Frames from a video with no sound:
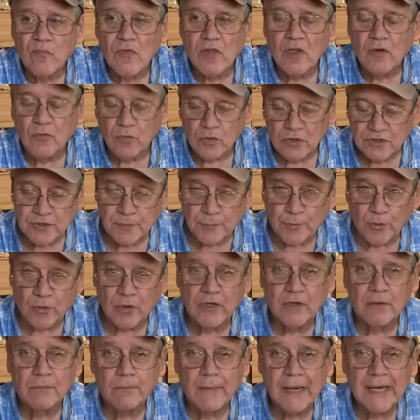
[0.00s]
what's the
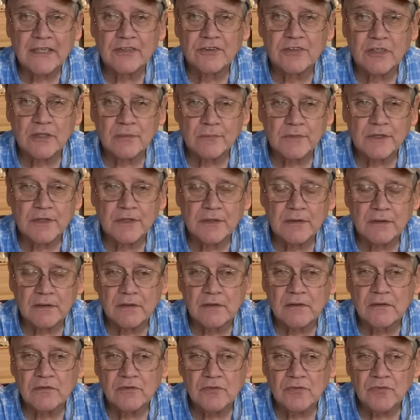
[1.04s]
point of buying something that,
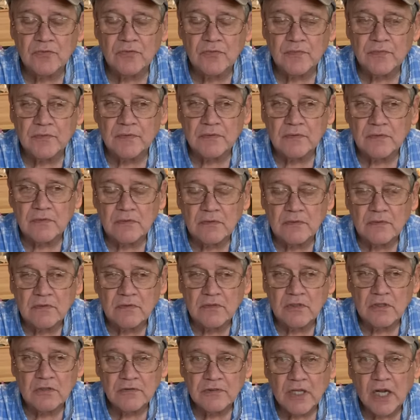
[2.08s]

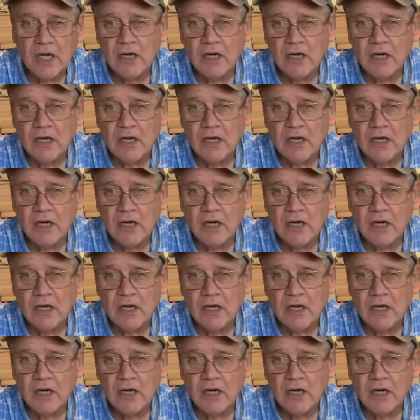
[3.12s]
you know, they